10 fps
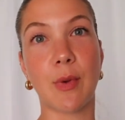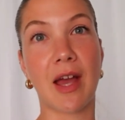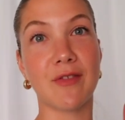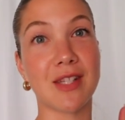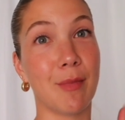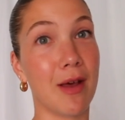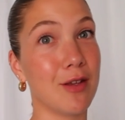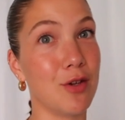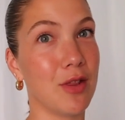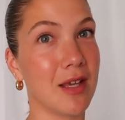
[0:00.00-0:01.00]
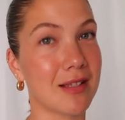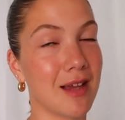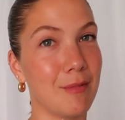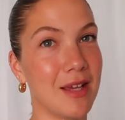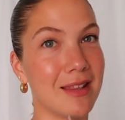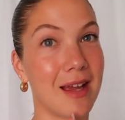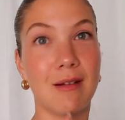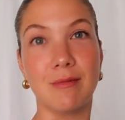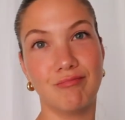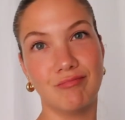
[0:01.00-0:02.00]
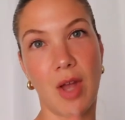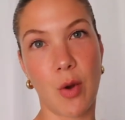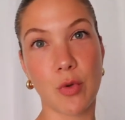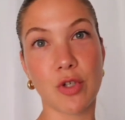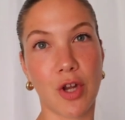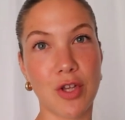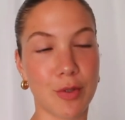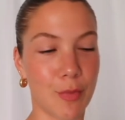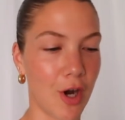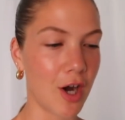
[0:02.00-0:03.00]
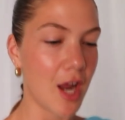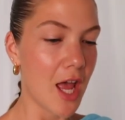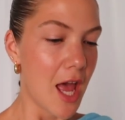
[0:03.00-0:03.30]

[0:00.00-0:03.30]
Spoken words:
We have some other new things coming that I will show you tomorrow.